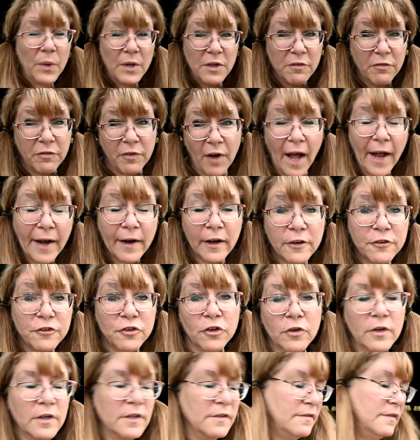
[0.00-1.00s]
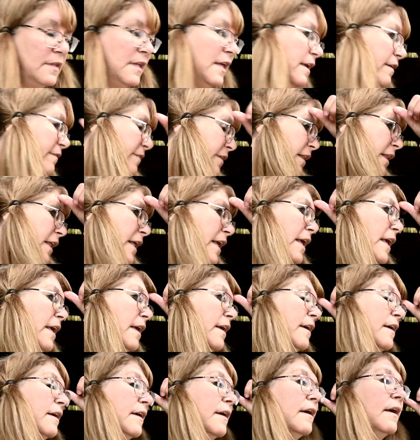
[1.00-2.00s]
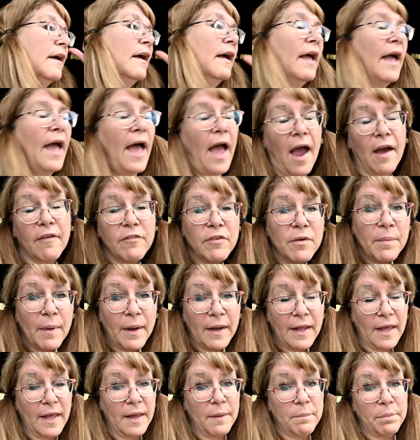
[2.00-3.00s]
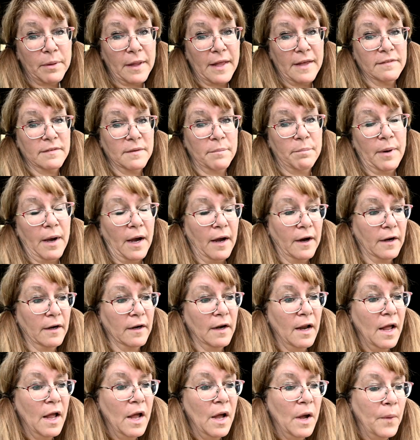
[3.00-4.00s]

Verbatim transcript: We divide our chores evenly. Everybody plays a part.